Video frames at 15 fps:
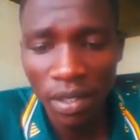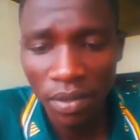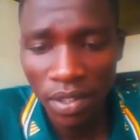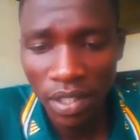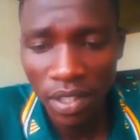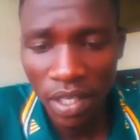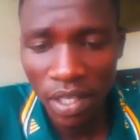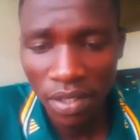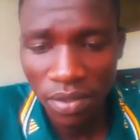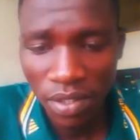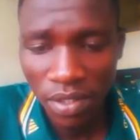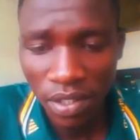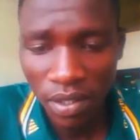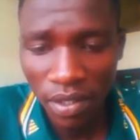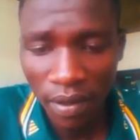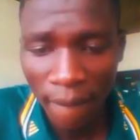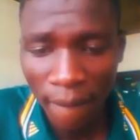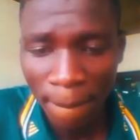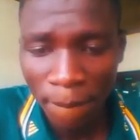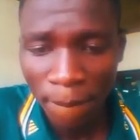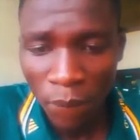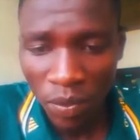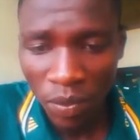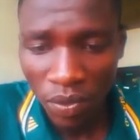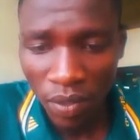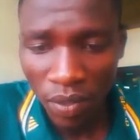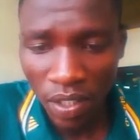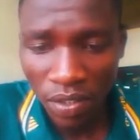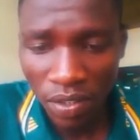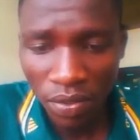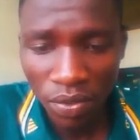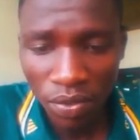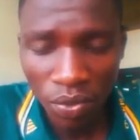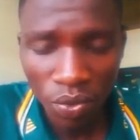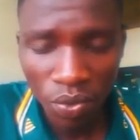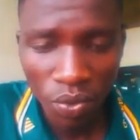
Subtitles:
they are using. So what you do,